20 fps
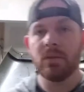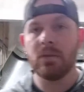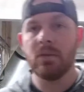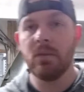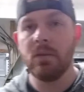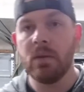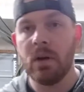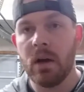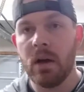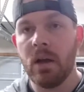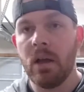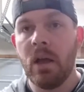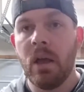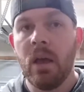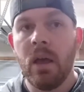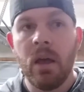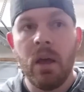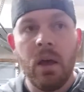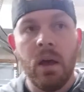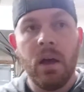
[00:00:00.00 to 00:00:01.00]
to
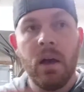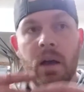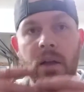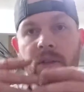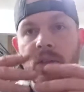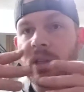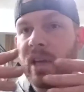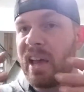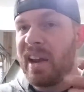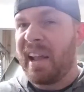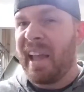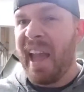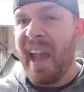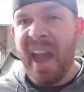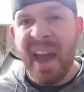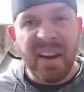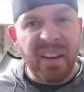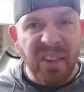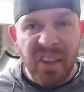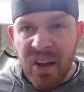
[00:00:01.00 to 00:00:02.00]
just kind of
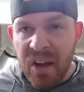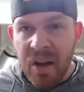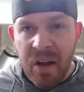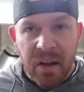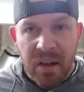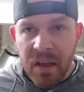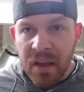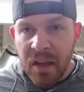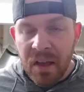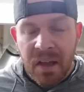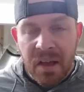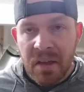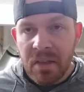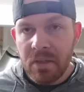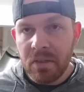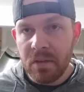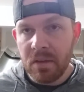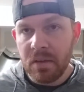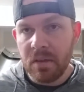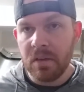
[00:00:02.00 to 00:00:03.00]
catalog
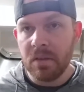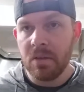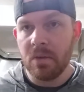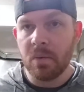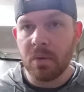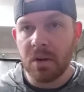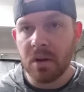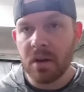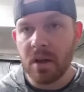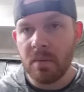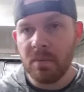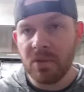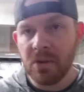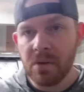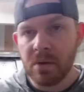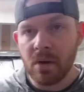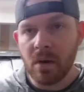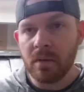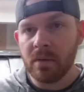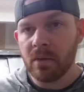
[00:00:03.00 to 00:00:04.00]
the work I'm
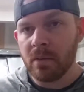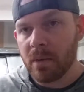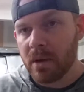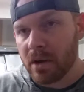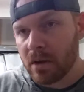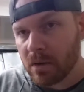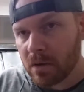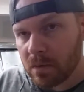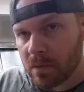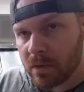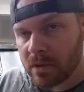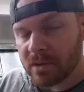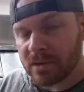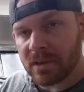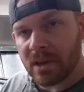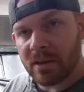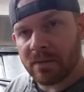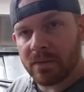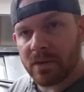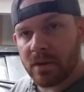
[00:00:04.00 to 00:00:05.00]
doing over the winter with a
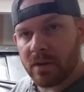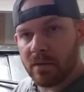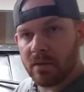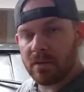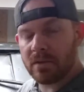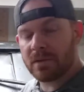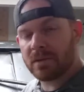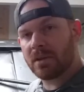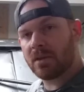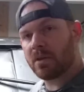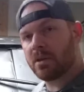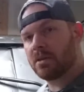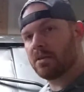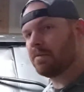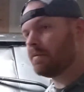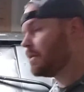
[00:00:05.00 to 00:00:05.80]
series of